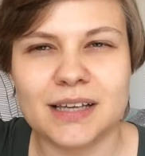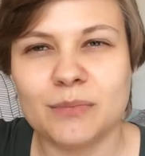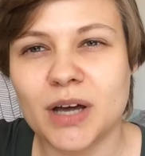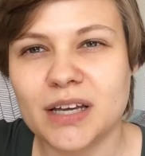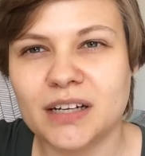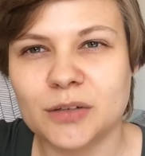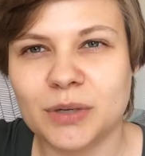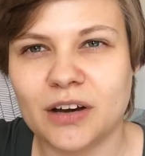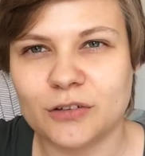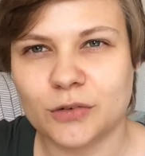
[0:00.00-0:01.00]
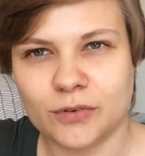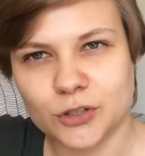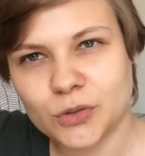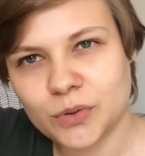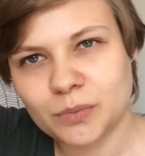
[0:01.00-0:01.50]
I'm not here to be
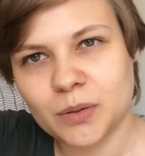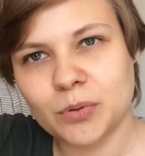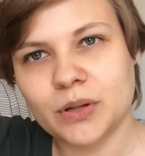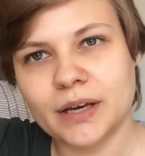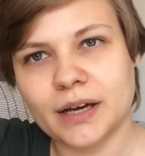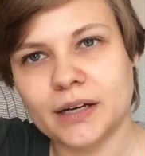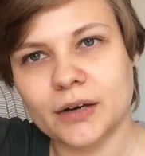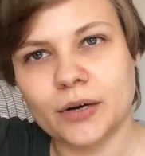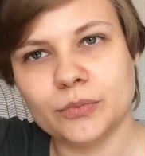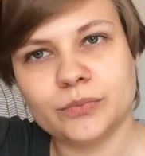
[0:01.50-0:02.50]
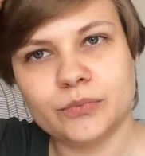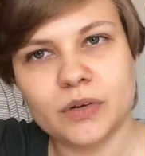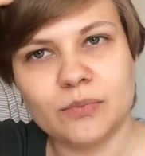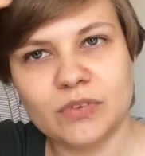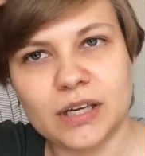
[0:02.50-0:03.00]
controversial with people. Like, I know
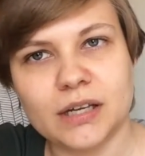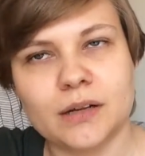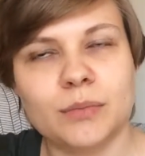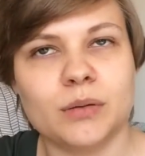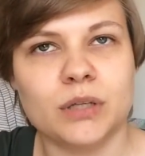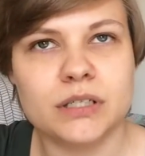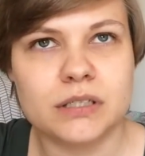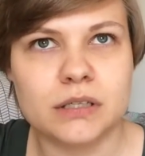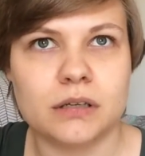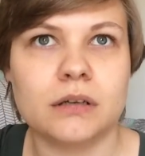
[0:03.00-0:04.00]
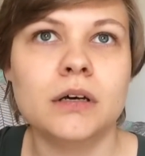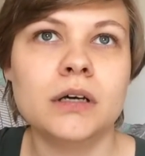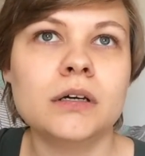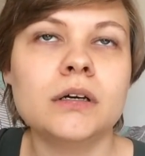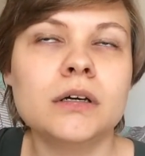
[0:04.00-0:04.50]
I'm vegan and minimalist and
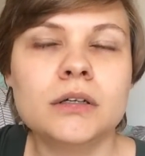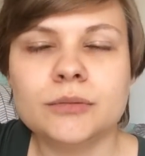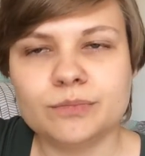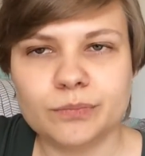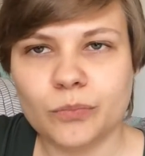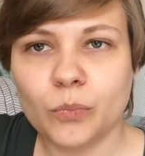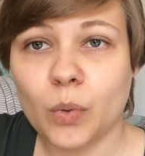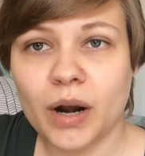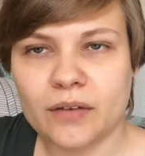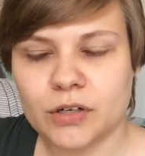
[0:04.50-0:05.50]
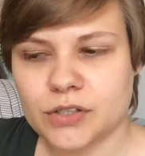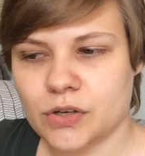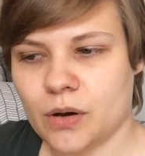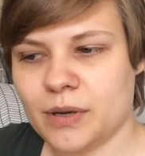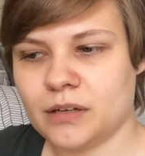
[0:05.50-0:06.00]
whatever,
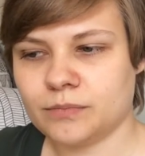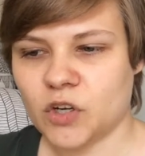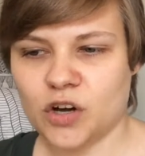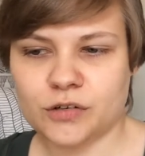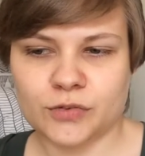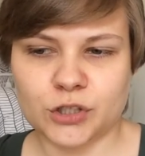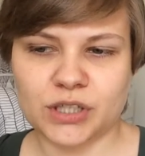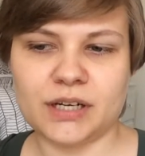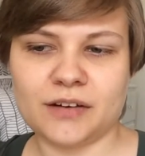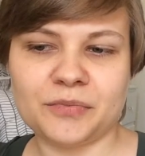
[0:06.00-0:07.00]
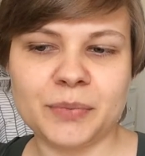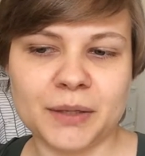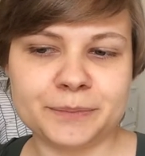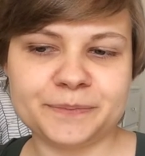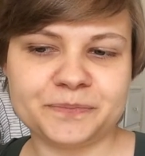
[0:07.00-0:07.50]
so I mean, controversial enough,
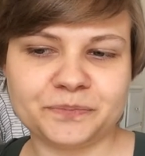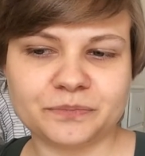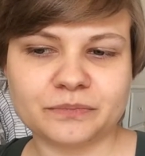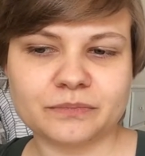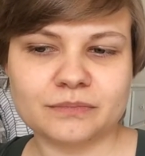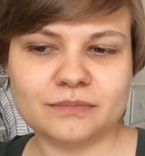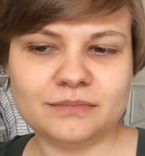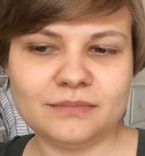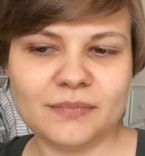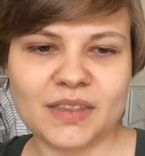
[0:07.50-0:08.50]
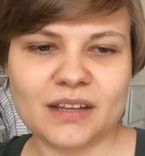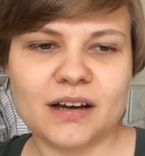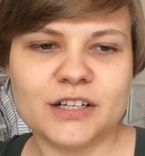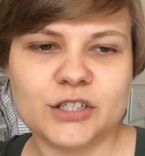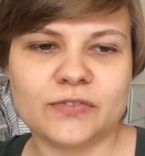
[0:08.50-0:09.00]
but
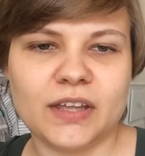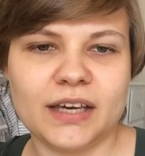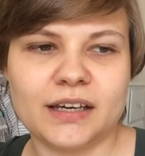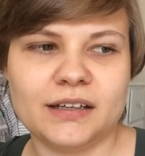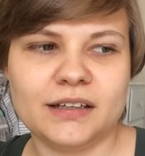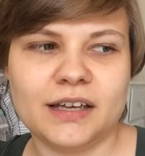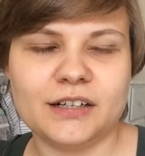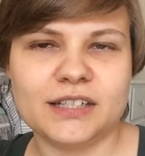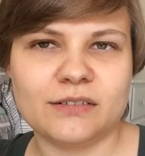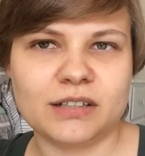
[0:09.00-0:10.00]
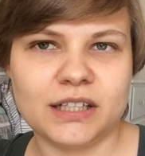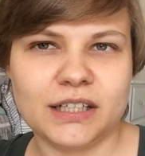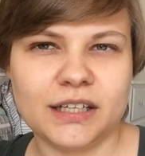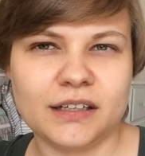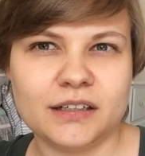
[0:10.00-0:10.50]
I just feel like they could
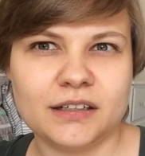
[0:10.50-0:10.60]
definitely